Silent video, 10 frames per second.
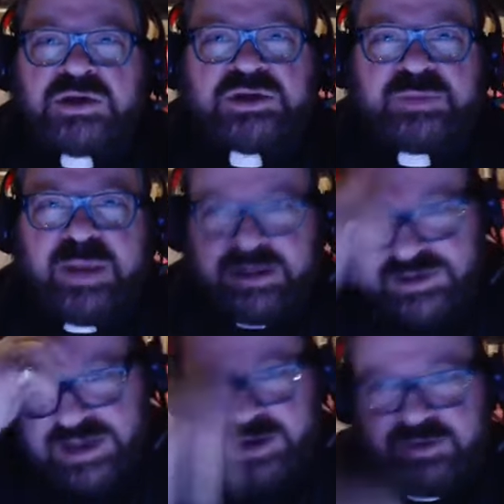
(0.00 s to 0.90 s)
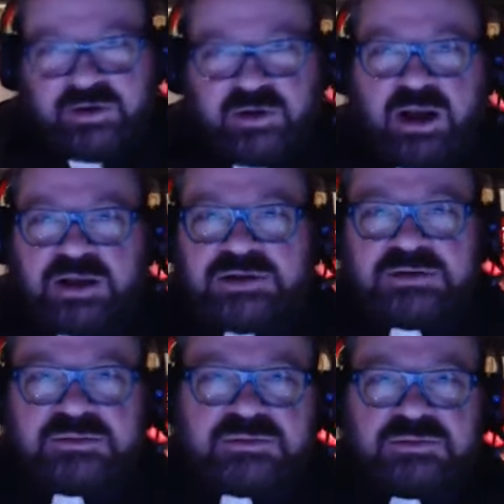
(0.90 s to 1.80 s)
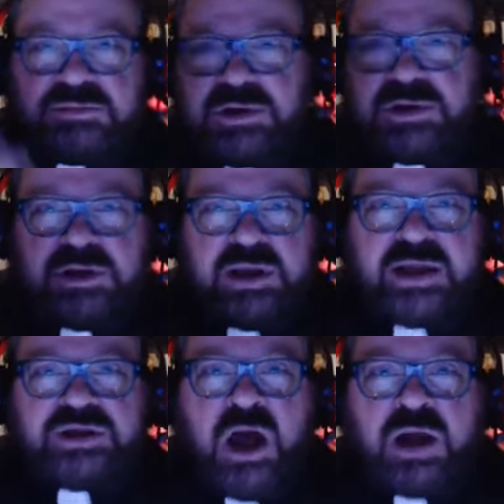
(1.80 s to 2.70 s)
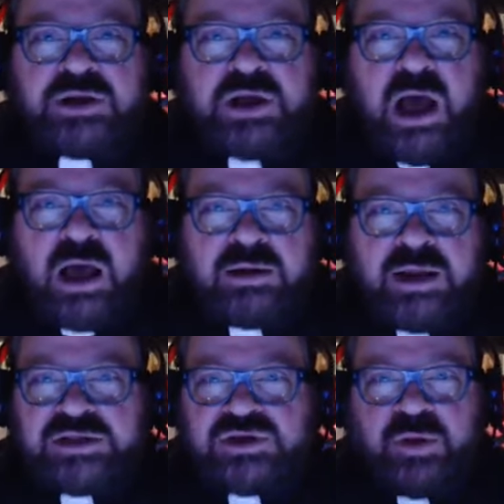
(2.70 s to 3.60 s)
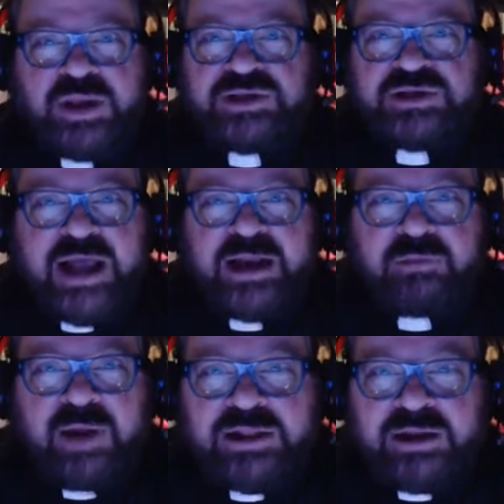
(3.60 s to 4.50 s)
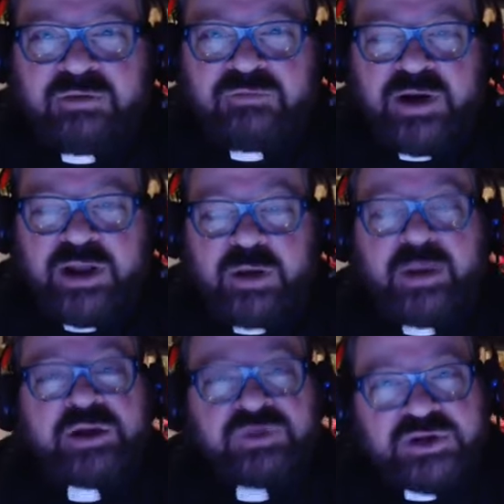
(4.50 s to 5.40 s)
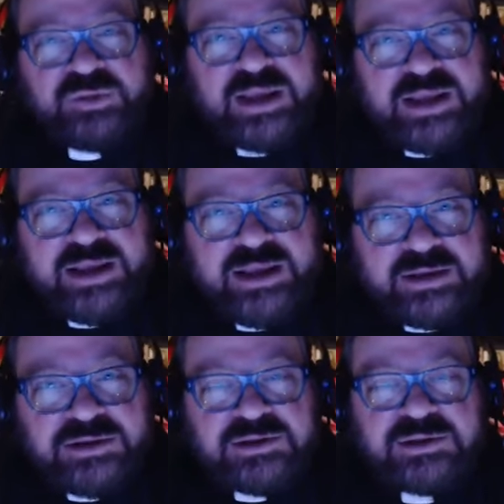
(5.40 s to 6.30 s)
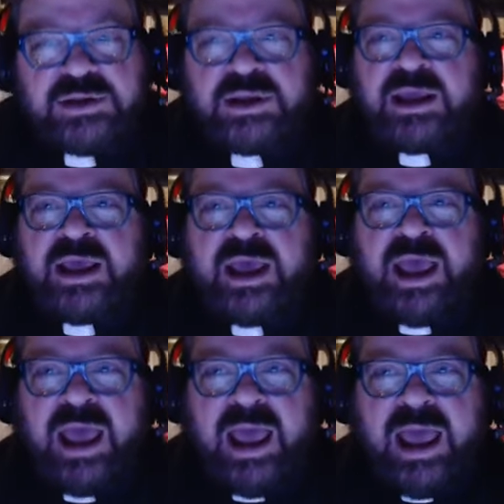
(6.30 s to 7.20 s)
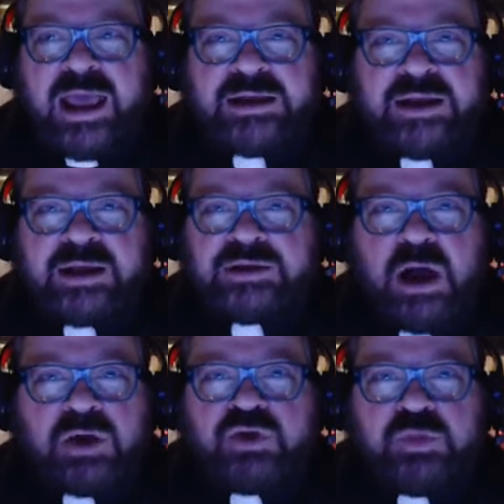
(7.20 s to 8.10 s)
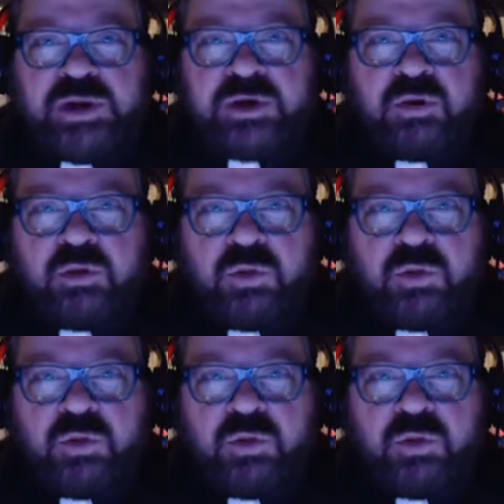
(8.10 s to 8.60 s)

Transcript: just make the sign of the cross and talk to God as though He's standing right there in front of you. And trust me, He is. And uh, talk to Him in your